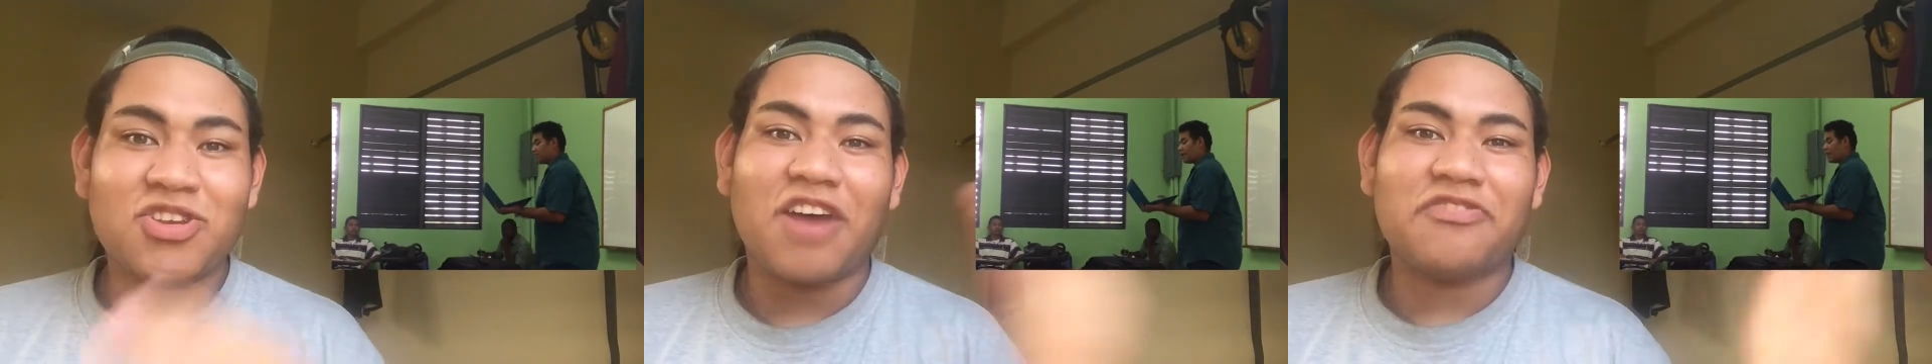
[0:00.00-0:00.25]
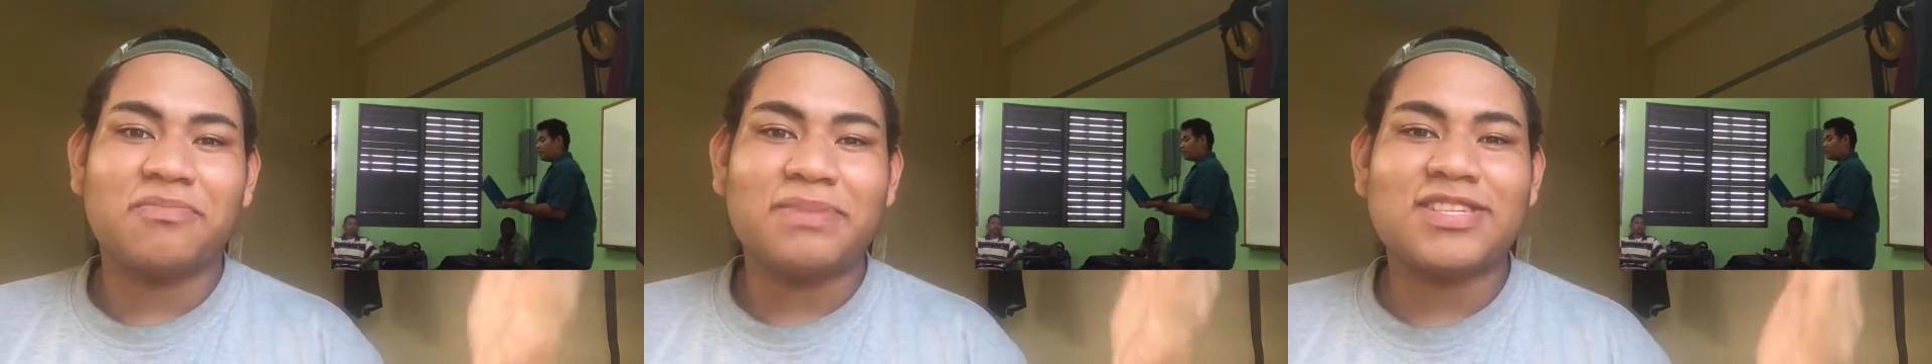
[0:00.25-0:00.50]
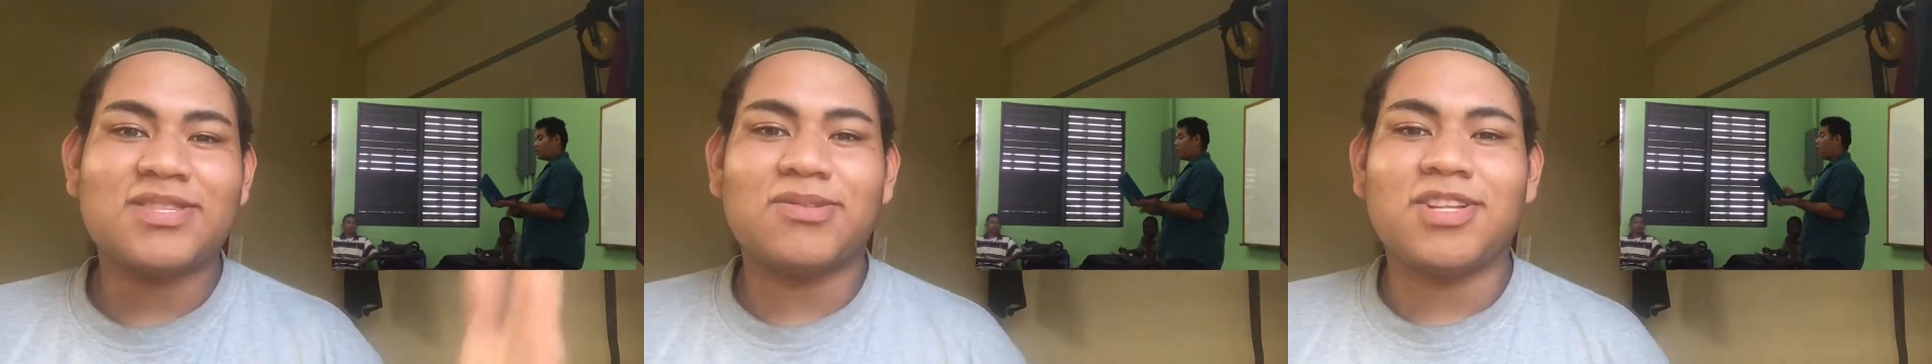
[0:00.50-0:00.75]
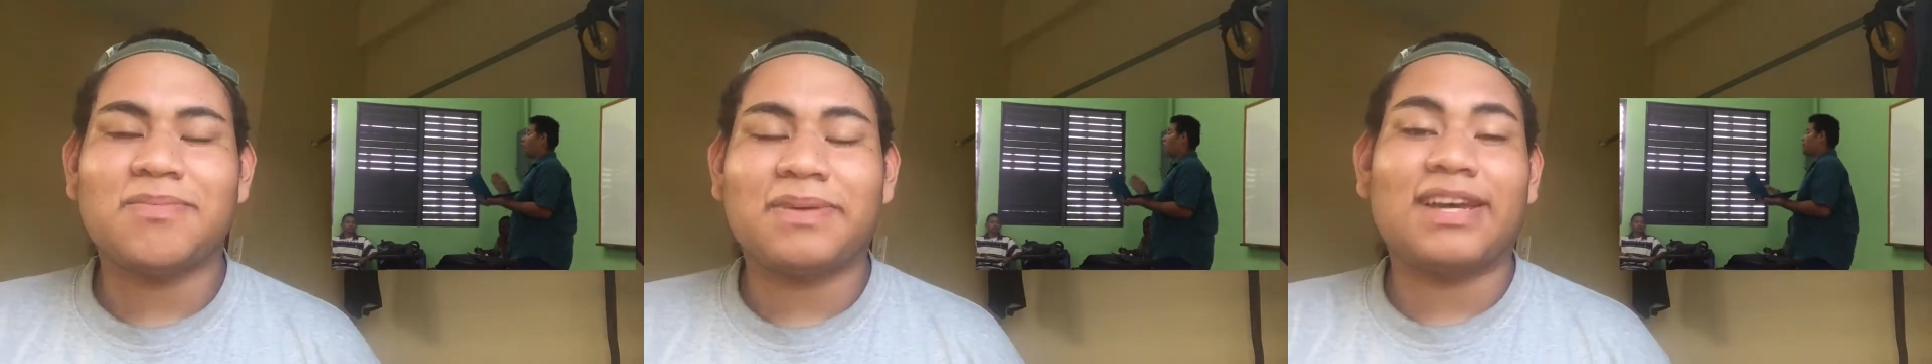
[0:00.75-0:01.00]
You have to be
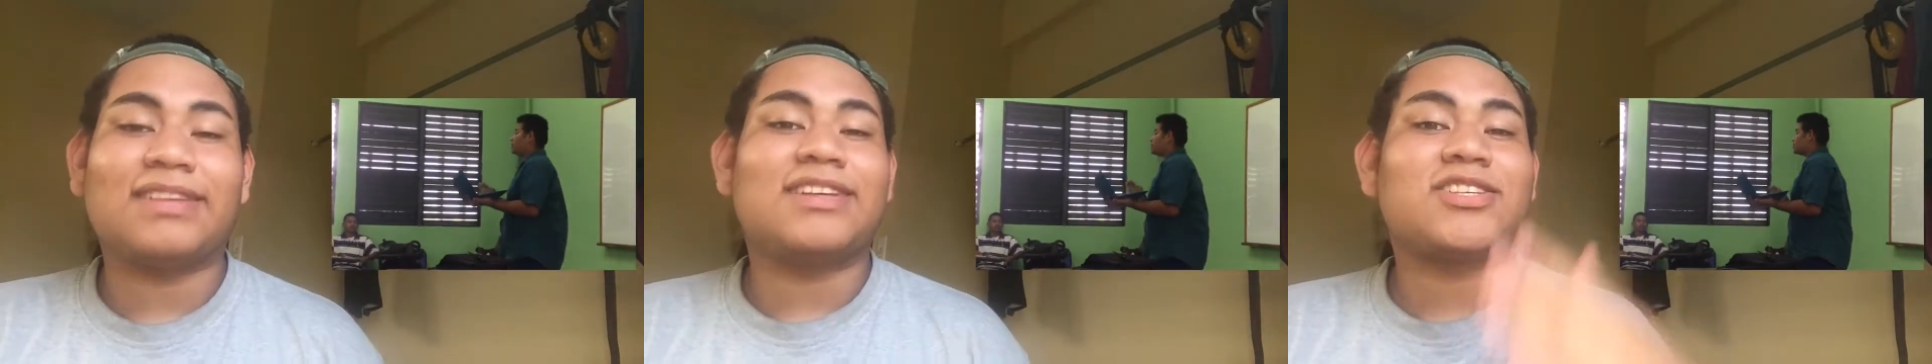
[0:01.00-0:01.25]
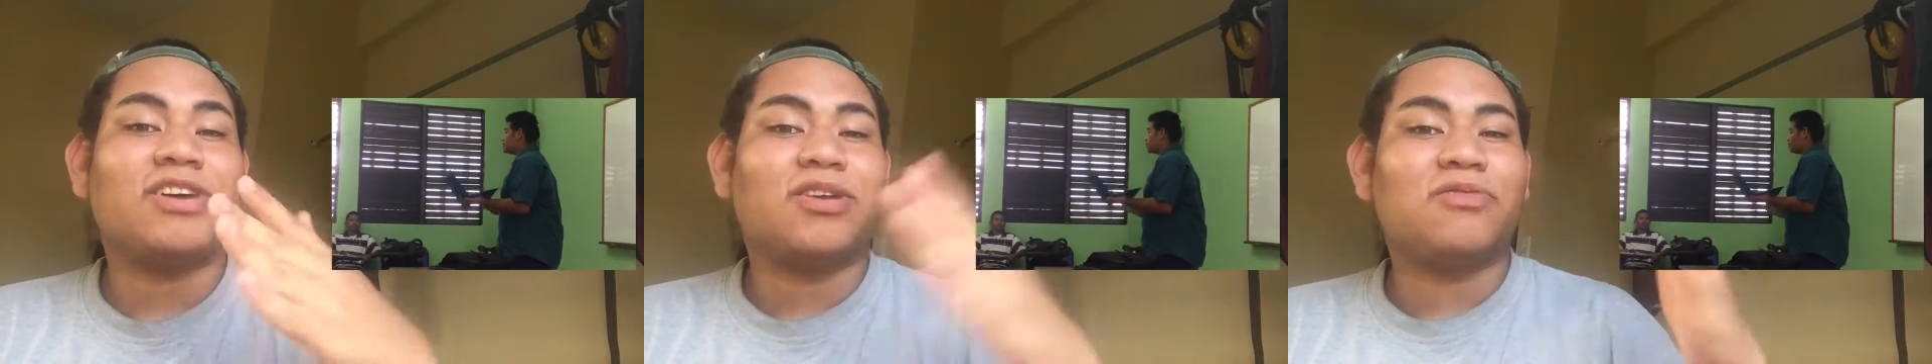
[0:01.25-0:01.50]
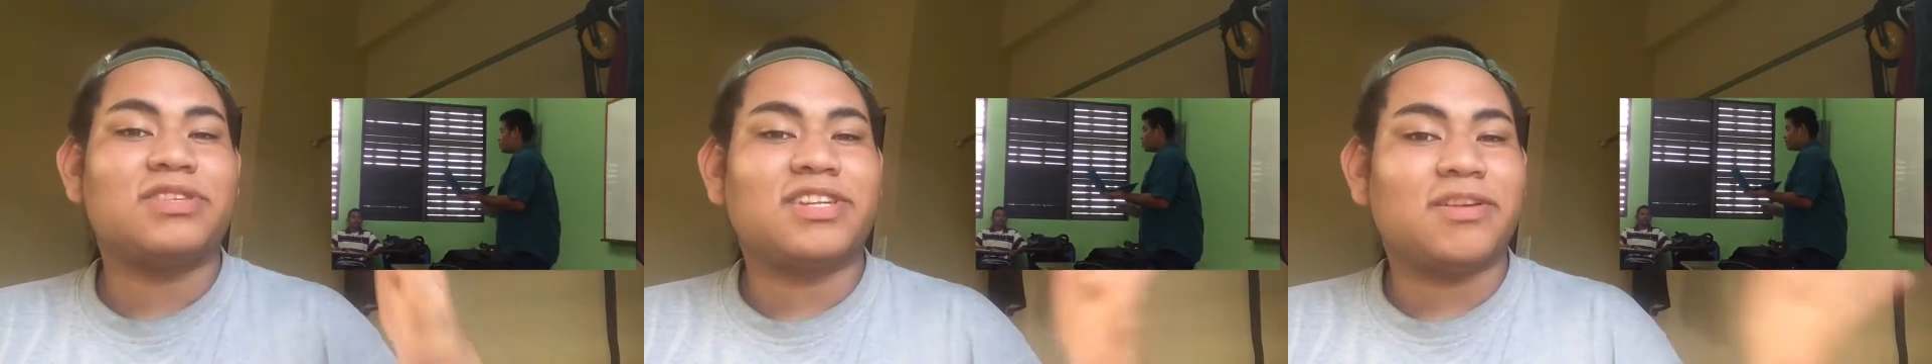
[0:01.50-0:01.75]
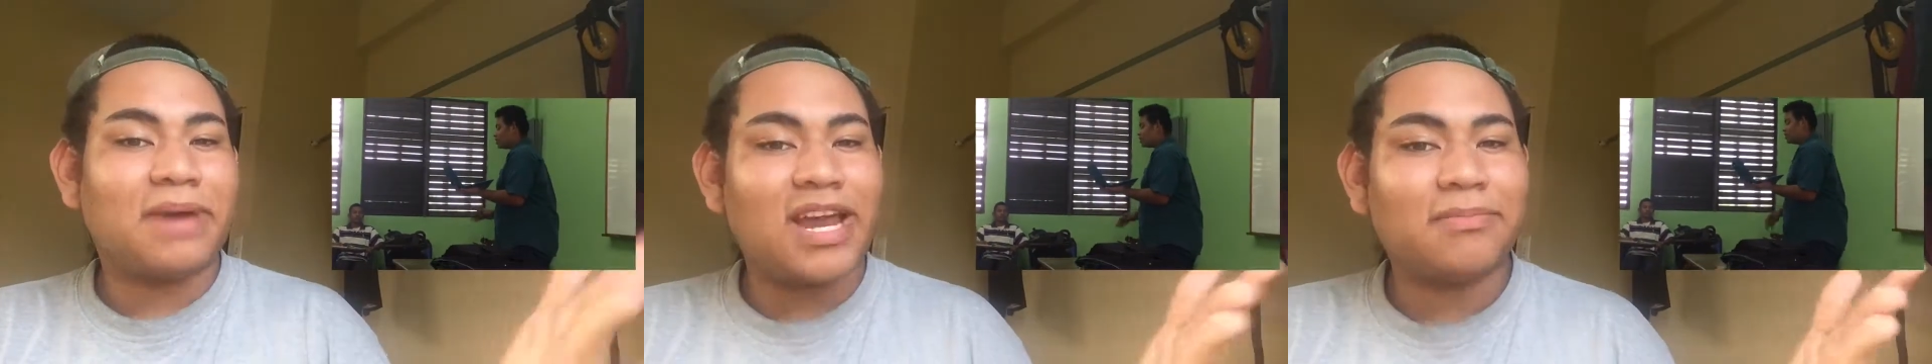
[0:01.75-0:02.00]
sold because that's how it was
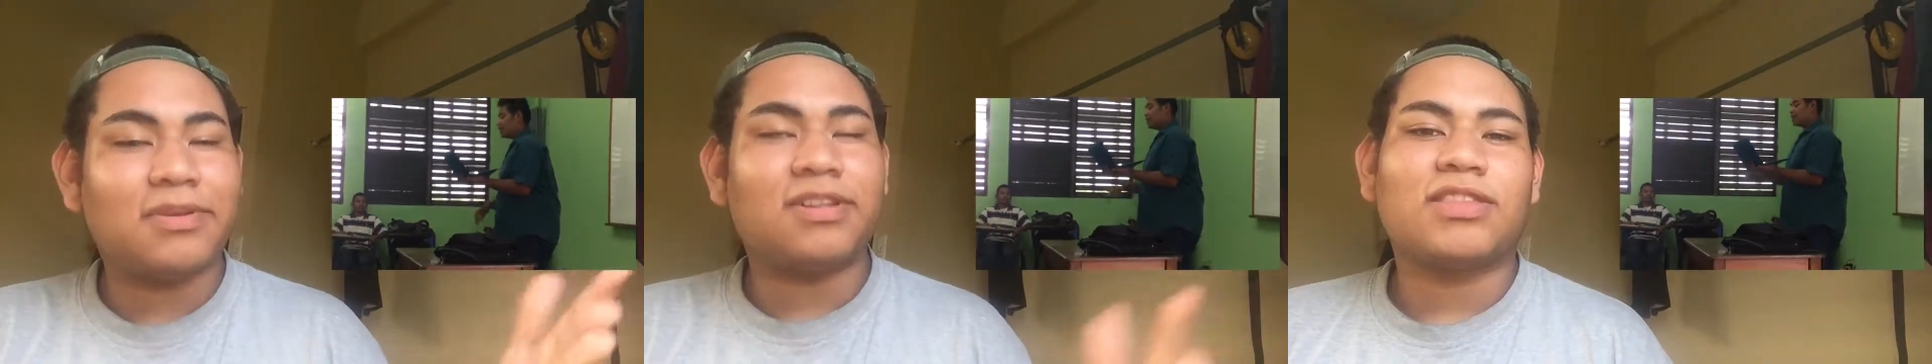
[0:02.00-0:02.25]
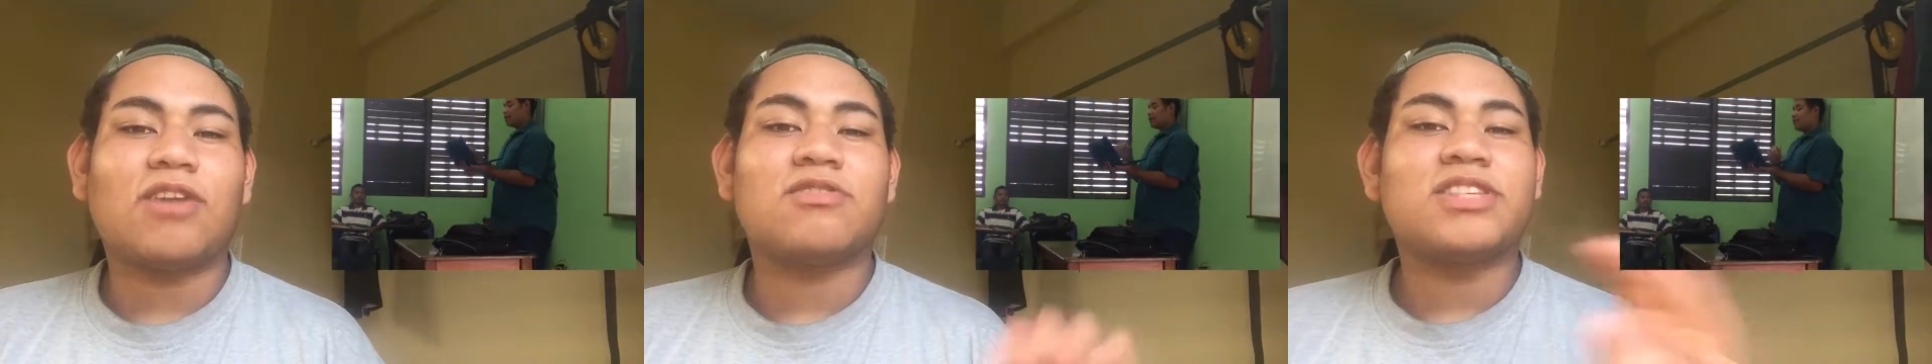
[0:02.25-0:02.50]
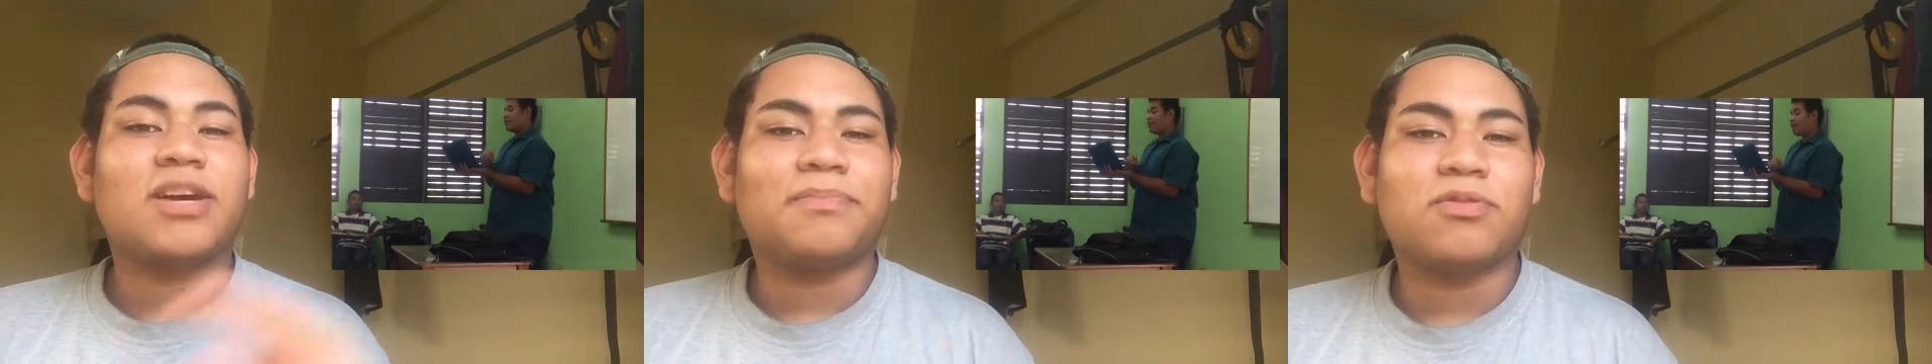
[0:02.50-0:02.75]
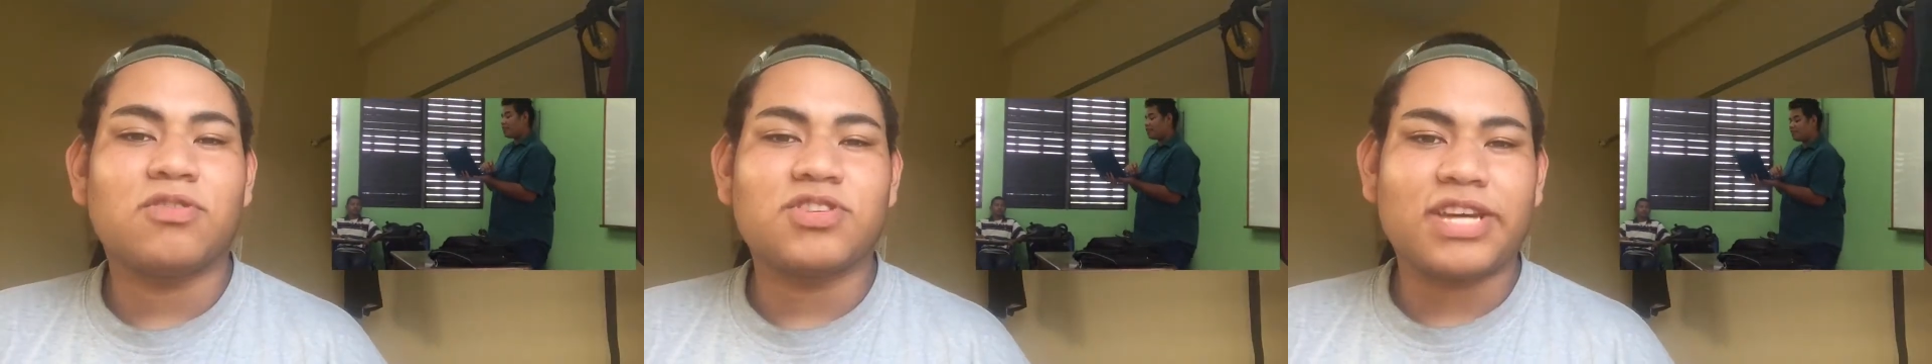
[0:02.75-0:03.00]
in the Bible. That was the
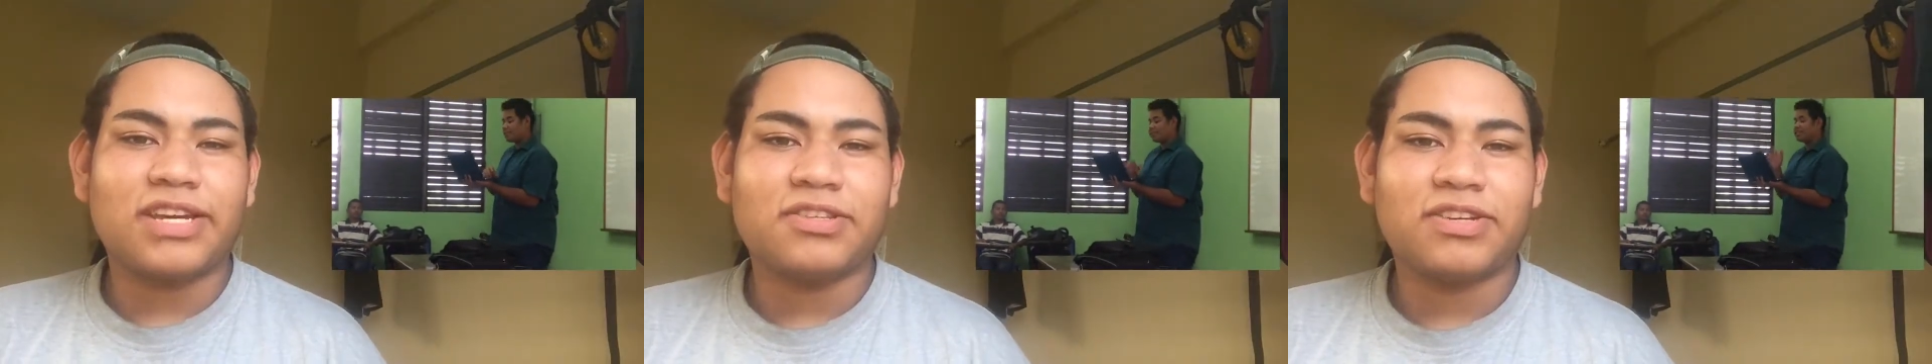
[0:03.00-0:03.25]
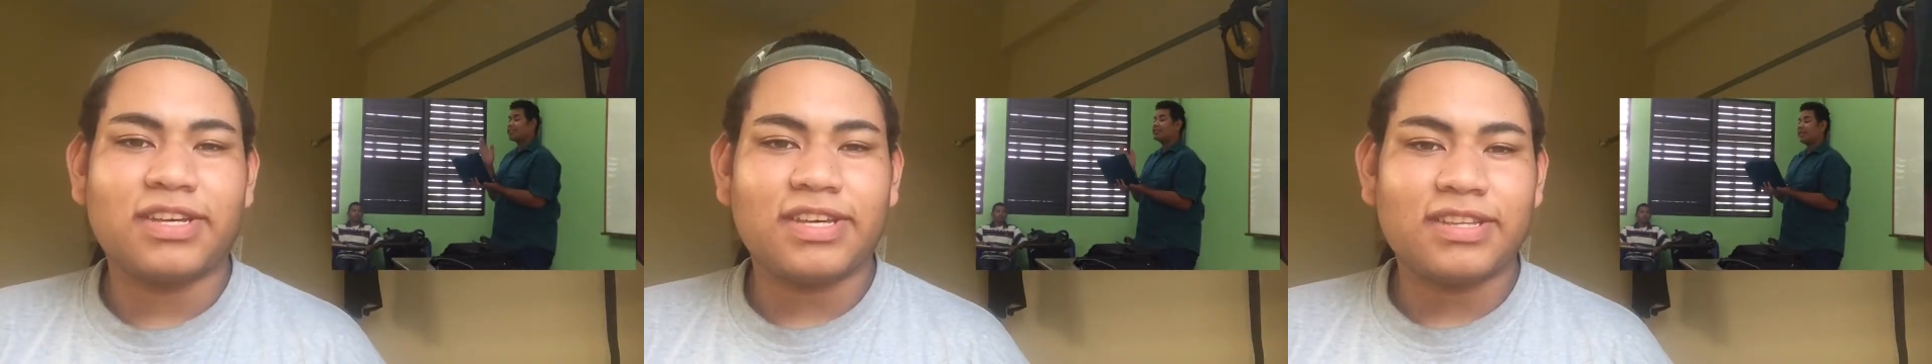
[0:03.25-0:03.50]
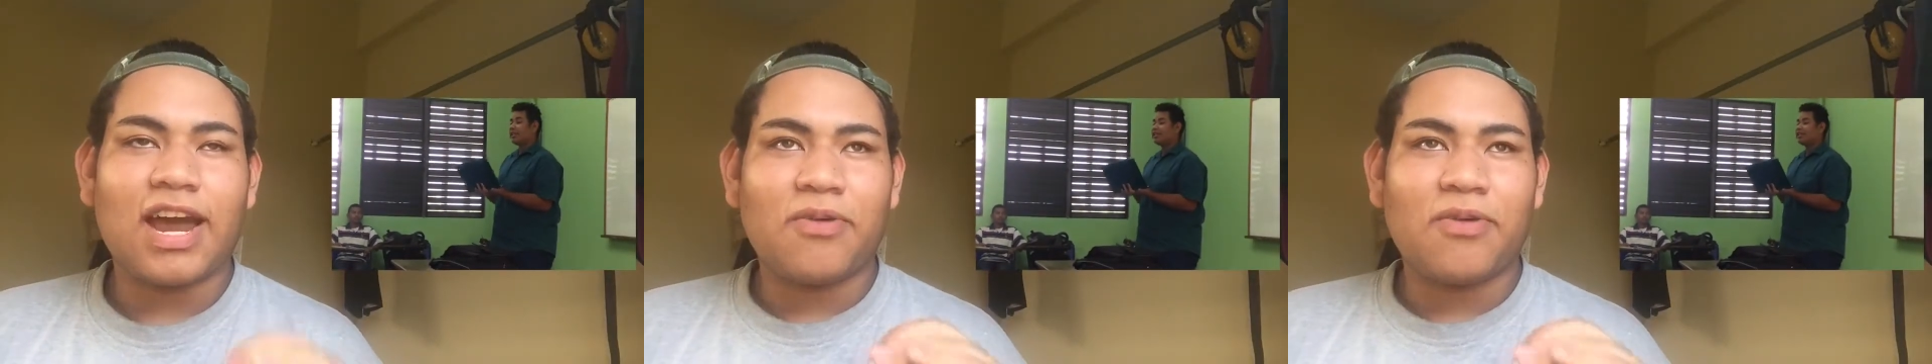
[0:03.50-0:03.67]
approach I took it.